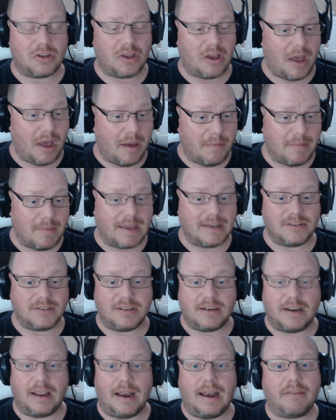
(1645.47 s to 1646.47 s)

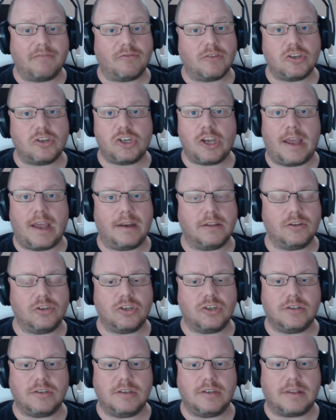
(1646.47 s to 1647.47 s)
amazing. I love the
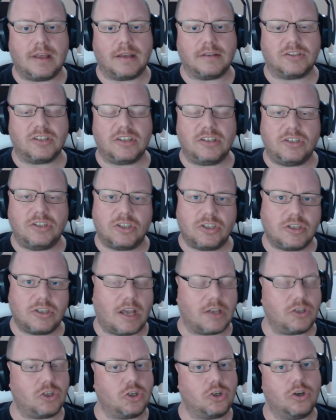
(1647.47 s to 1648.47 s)
challenges he does. He's
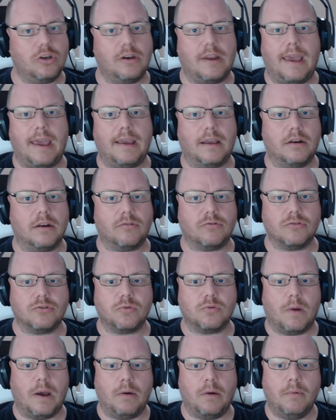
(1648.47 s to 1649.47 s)
such a good angler as
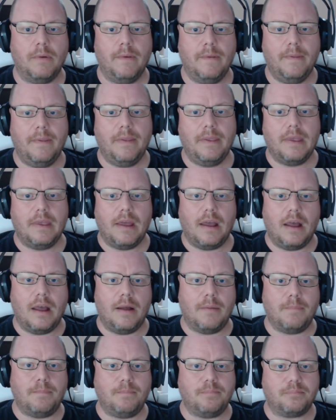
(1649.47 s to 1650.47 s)
well.
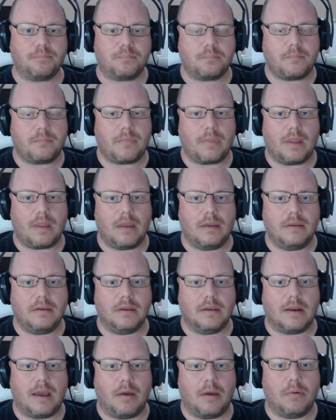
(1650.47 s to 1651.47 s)

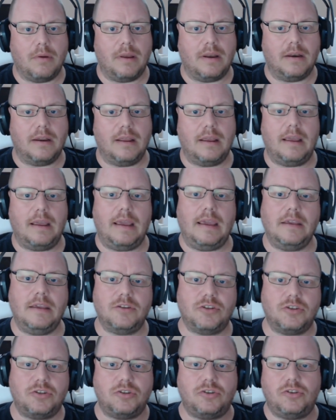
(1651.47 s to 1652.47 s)
You know, and
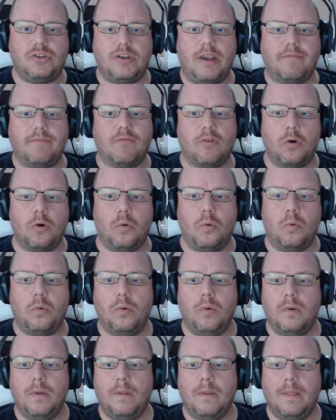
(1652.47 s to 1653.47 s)
his general,
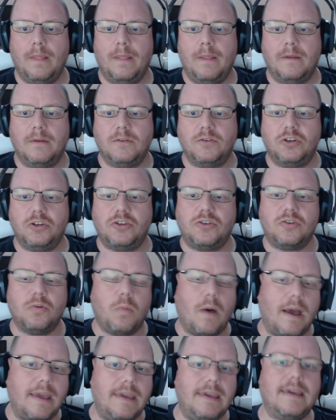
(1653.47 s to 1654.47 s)
just the
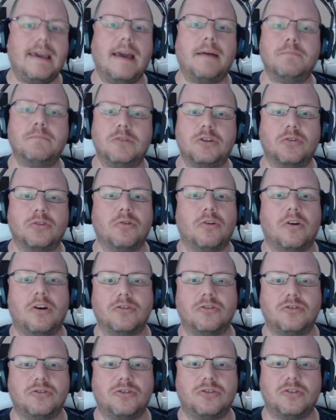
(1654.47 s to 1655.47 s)
way he comes
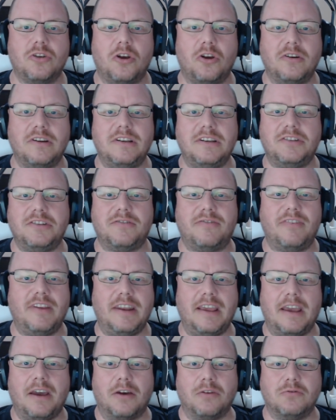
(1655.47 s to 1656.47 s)
across on his
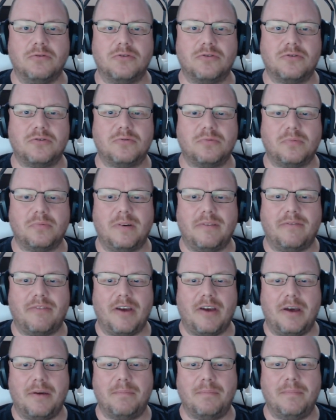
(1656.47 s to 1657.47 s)
videos with
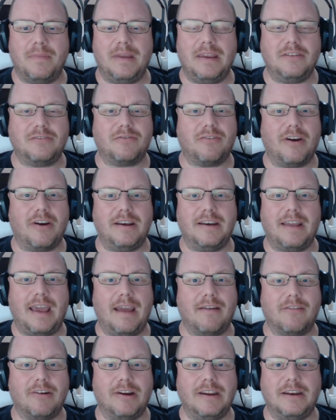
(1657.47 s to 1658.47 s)
his friend
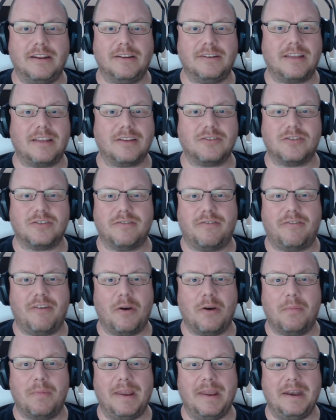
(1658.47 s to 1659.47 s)
Harry that does the
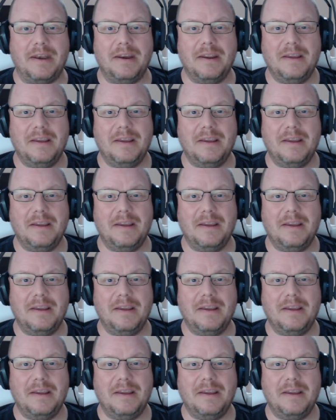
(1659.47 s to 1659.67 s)
filming,